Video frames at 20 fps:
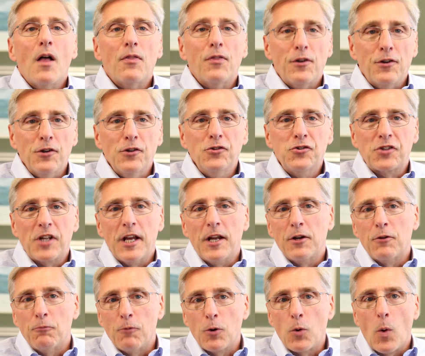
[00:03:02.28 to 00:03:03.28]
The new
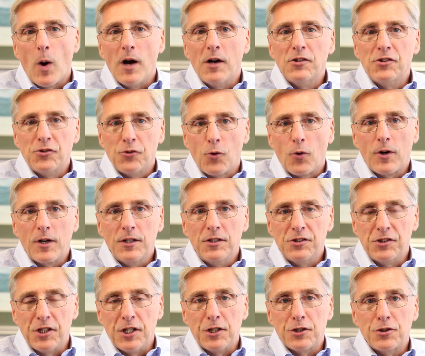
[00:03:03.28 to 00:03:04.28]
standard requires an
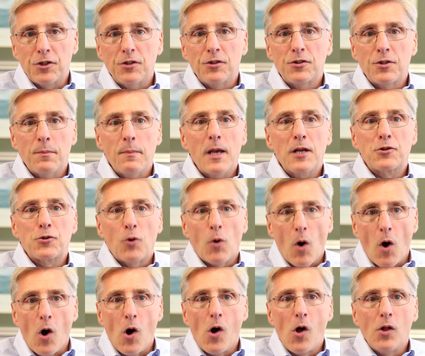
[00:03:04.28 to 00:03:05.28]
organization to measure
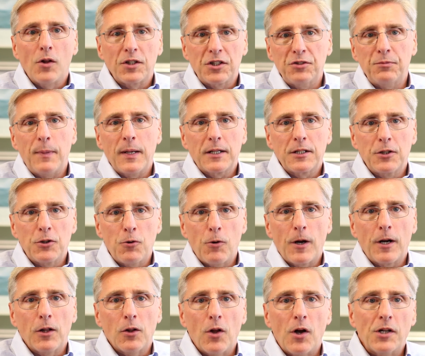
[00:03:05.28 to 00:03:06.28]
all expected
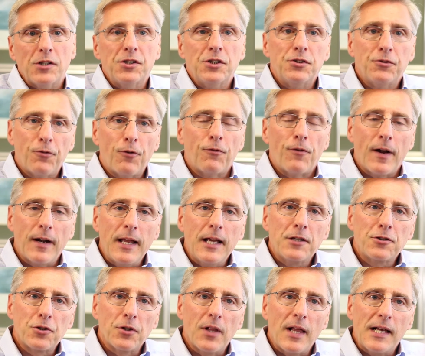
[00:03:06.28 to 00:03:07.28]
credit losses for
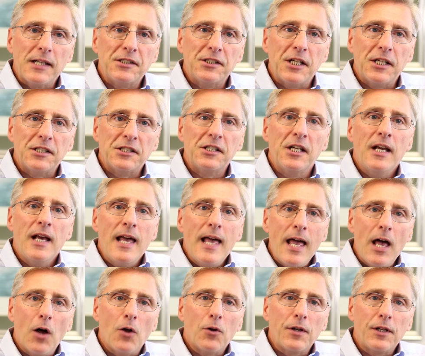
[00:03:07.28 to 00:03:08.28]
financial assets
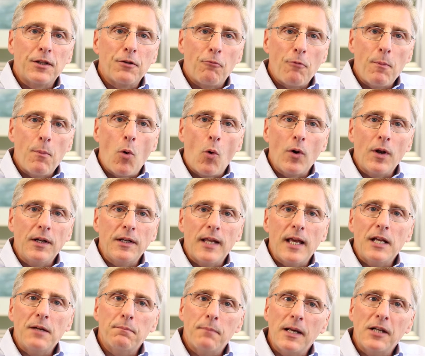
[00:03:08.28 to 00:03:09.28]
held at the reporting
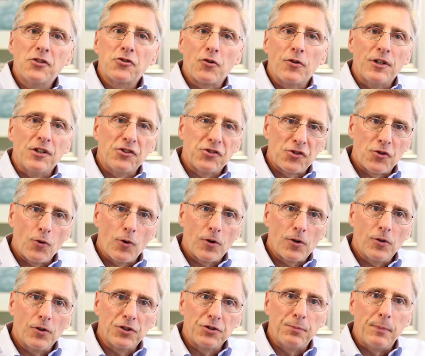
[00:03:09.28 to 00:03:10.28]
date based on
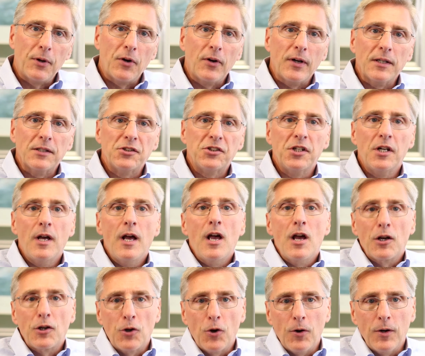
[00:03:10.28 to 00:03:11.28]
historical experience,
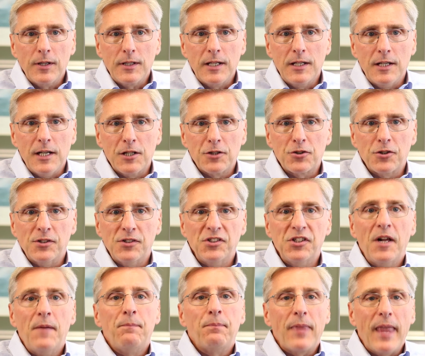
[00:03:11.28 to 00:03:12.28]
current conditions,
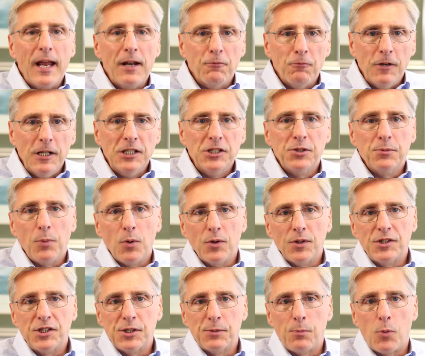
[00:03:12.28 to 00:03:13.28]
and reasonable
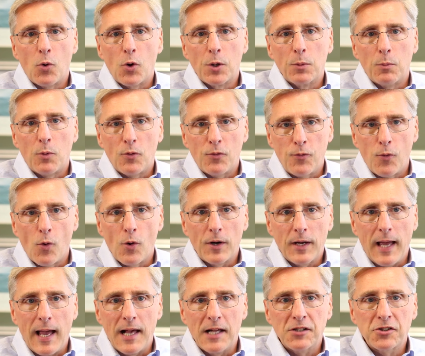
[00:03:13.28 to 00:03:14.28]
and supportable
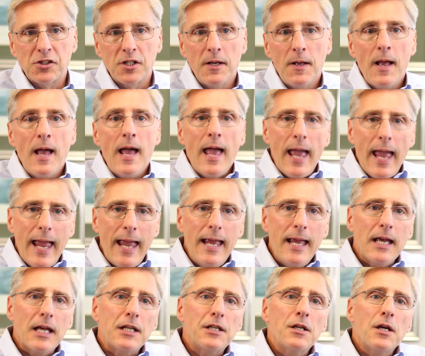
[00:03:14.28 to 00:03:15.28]
forecast,
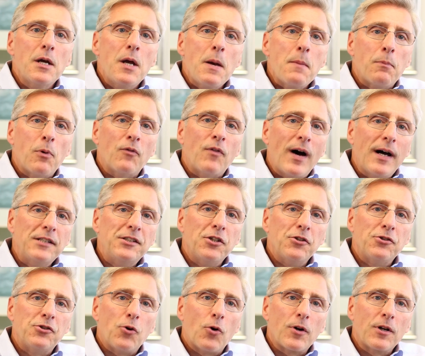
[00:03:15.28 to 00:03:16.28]
and provides
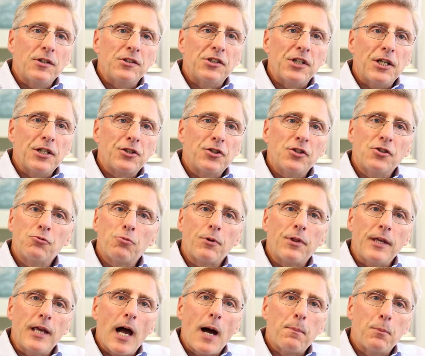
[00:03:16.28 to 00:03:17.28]
those organizations with
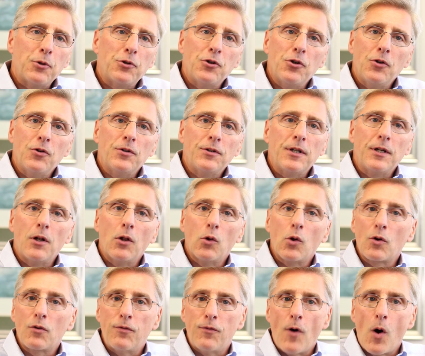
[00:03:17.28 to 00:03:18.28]
the opportunity to
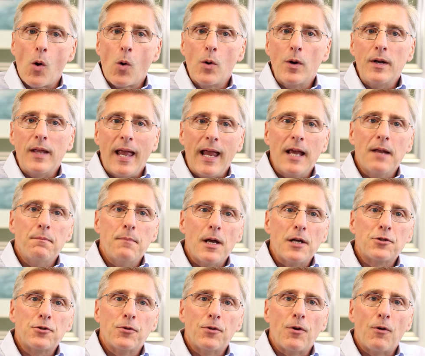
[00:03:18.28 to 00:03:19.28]
look forward and
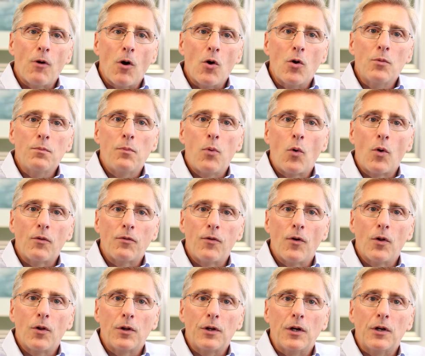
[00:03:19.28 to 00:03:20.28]
measure their own
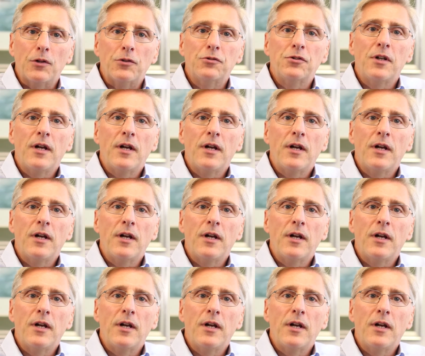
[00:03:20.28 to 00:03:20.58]
portfolios